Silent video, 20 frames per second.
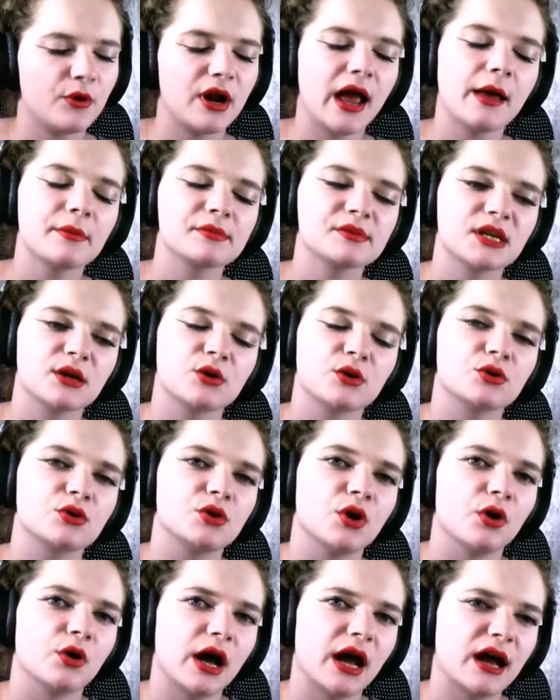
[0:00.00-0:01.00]
Perhaps I
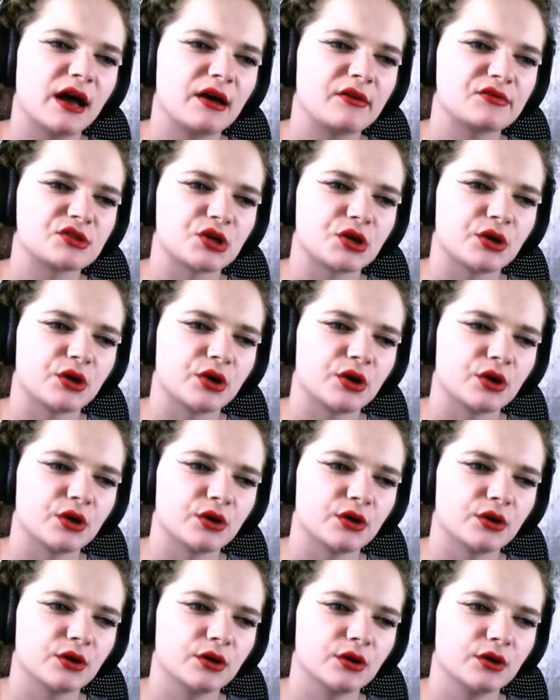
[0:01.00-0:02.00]
could go after
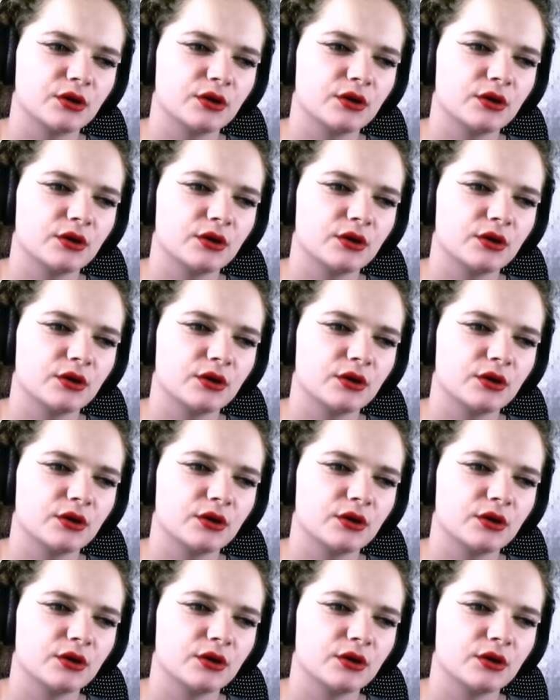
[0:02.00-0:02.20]
her.